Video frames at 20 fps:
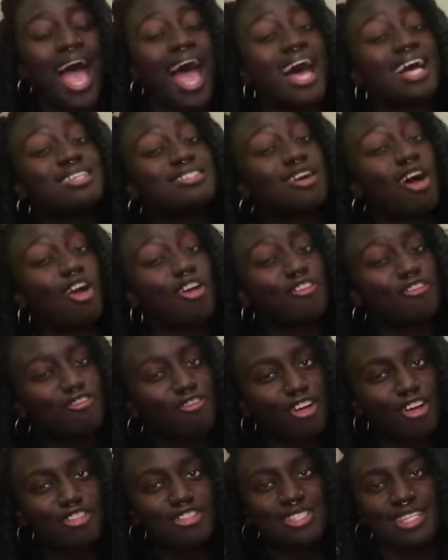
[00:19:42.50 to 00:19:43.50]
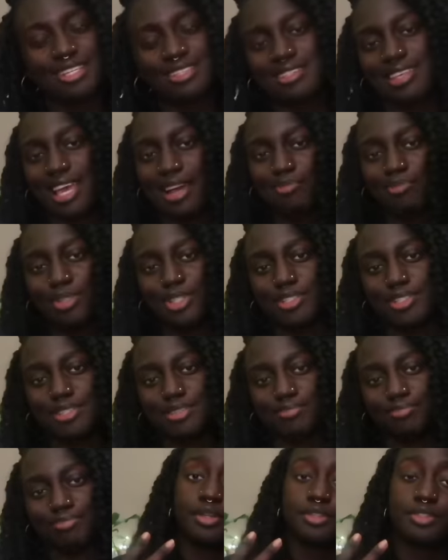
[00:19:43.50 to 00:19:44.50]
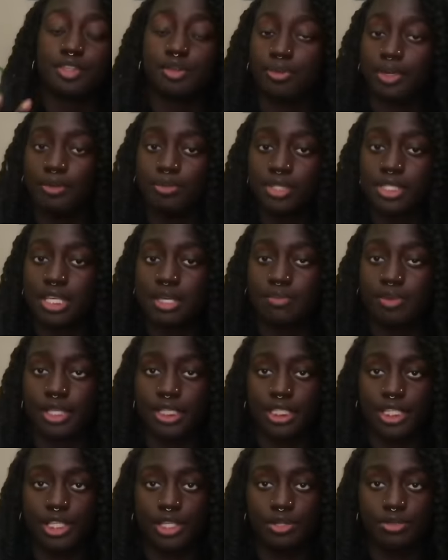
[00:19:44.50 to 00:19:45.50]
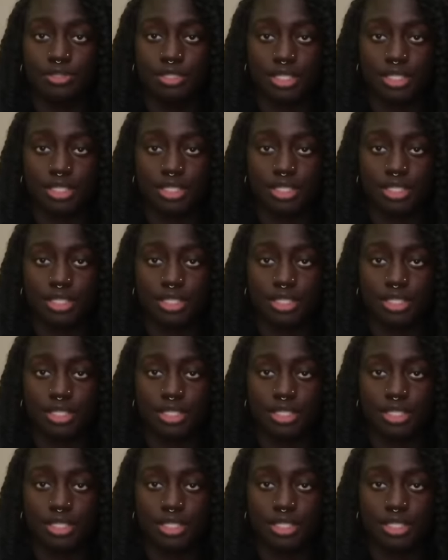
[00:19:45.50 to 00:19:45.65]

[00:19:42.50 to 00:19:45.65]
as our first examples. So people typically use